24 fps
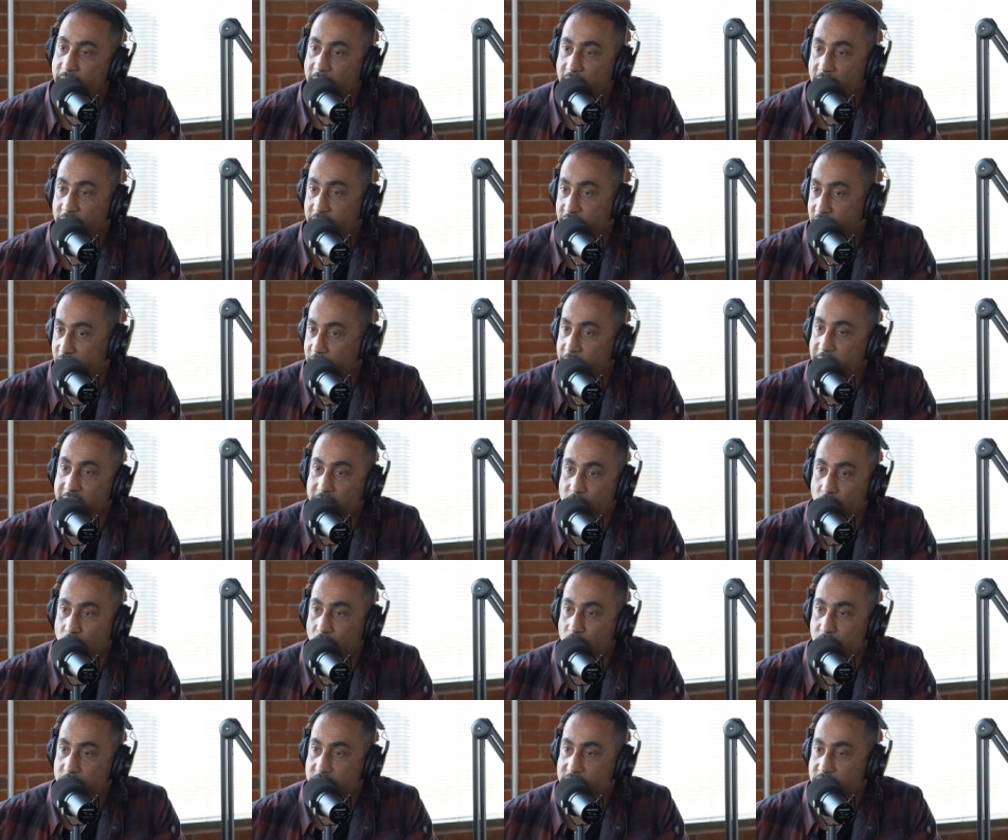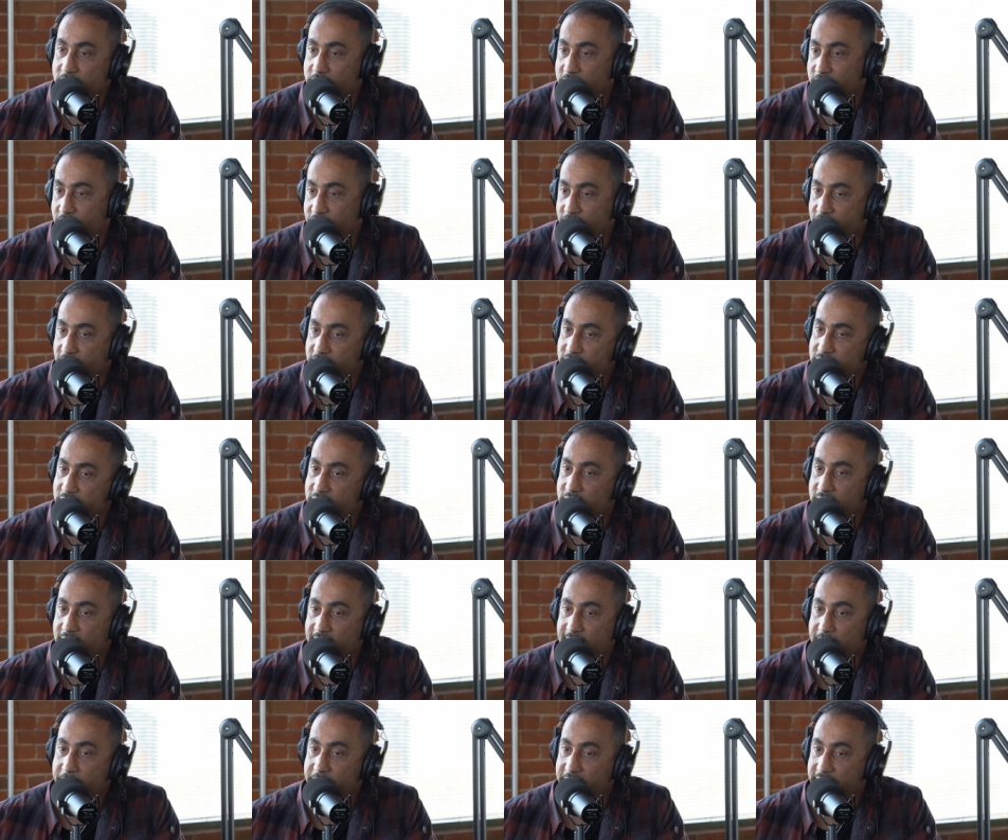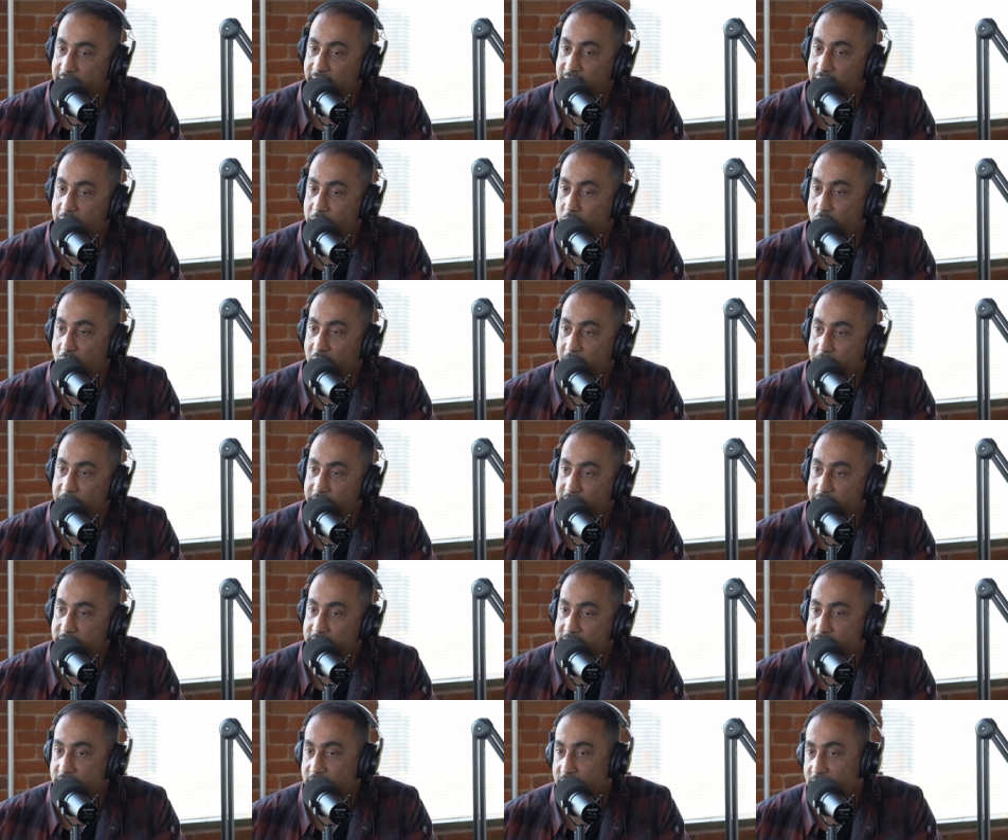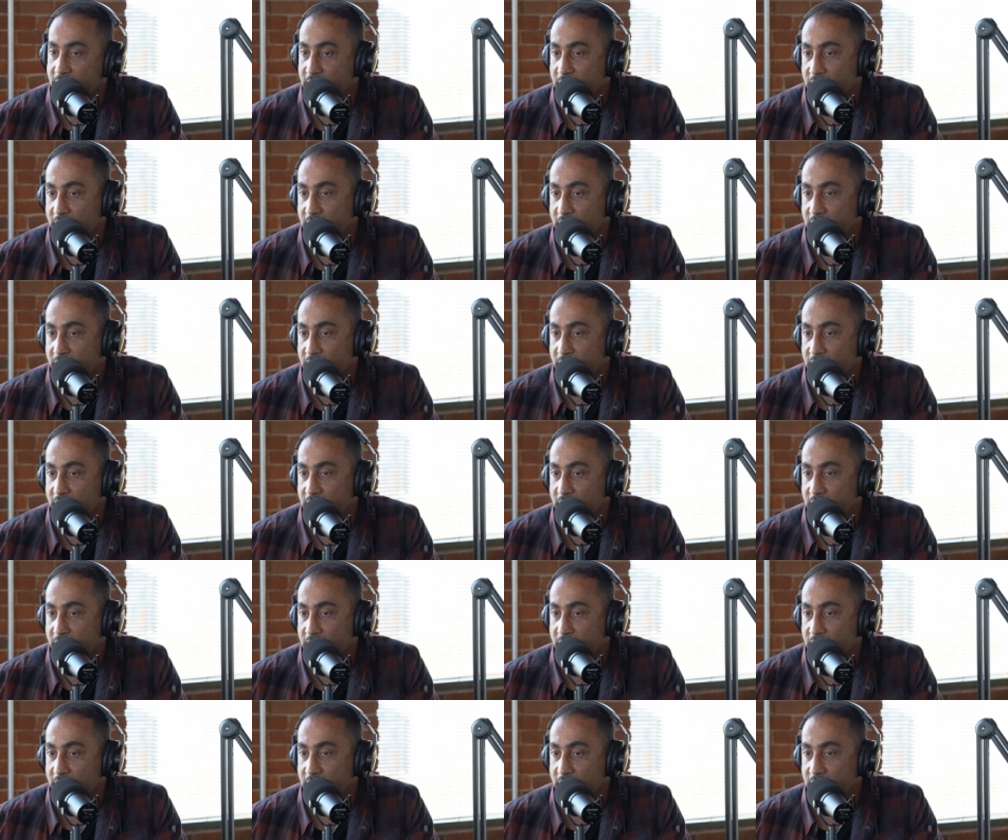flipping homes and fixing dilapidated properties.